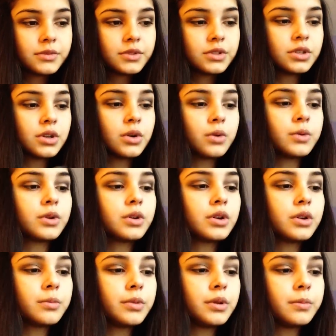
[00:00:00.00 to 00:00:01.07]
So we're
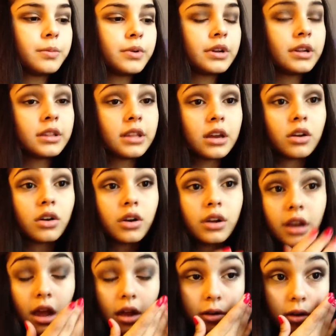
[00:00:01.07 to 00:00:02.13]
gonna be putting that
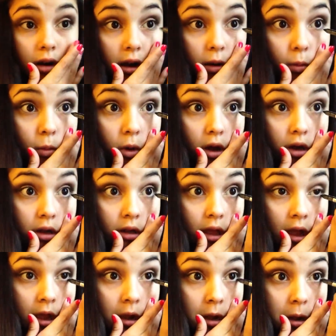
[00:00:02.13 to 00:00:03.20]
on our
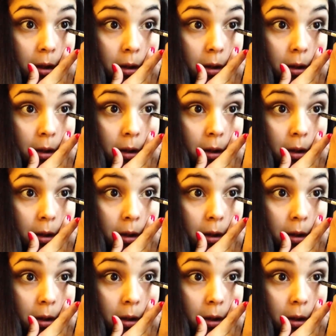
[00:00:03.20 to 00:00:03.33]
waterline.